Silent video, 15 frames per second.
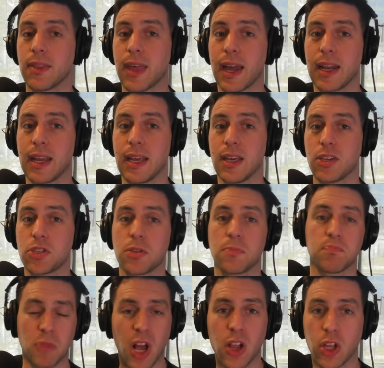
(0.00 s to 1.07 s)
that is
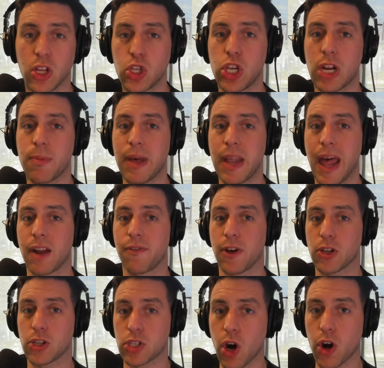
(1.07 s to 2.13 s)
a legitimate
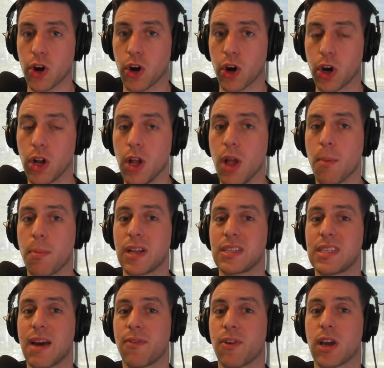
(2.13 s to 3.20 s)
NFL starter but
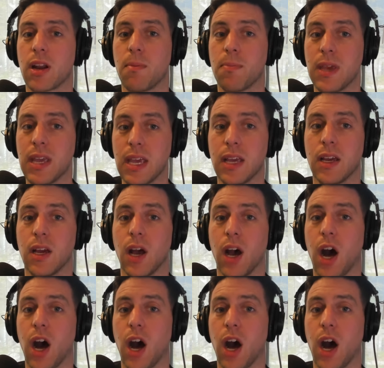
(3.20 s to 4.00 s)
is never going to be